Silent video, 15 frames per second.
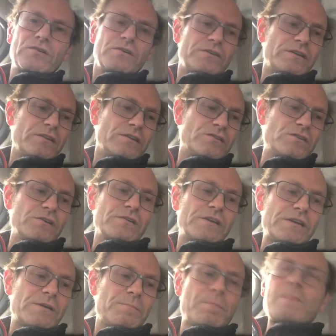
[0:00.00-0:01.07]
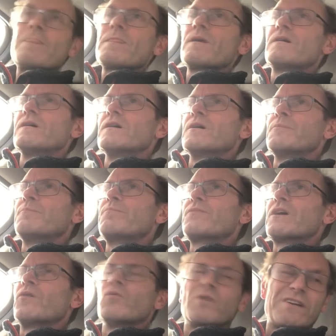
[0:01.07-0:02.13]
in the journey. I
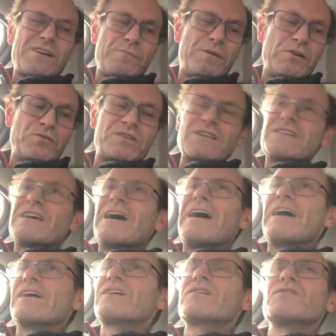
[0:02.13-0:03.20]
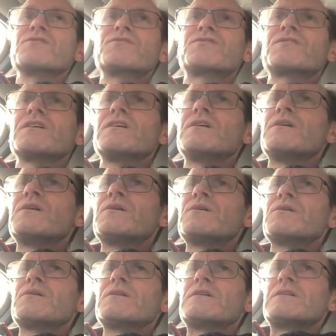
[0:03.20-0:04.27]
won't worry about it yet because
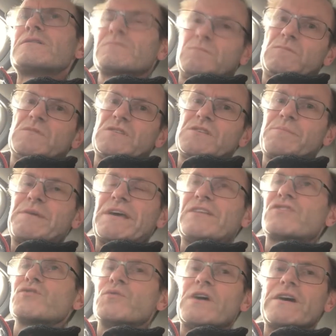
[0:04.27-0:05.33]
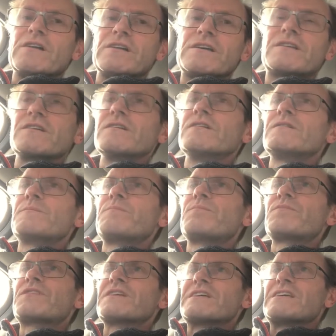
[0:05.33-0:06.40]
it's a bit too early to
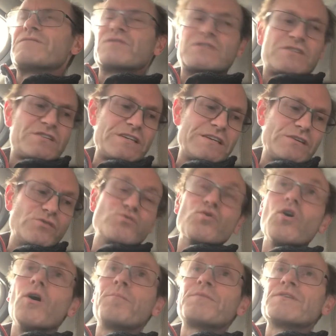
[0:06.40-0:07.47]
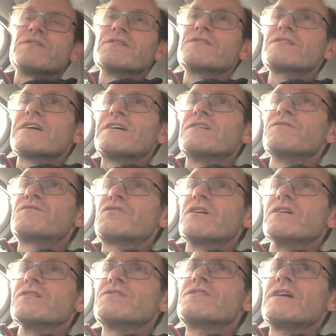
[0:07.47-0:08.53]
even see a drop in your state of
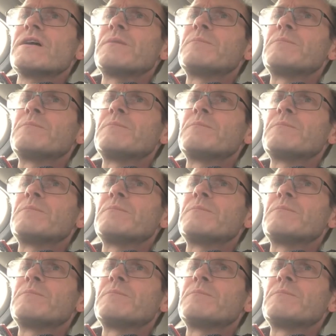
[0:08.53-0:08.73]
charge yet.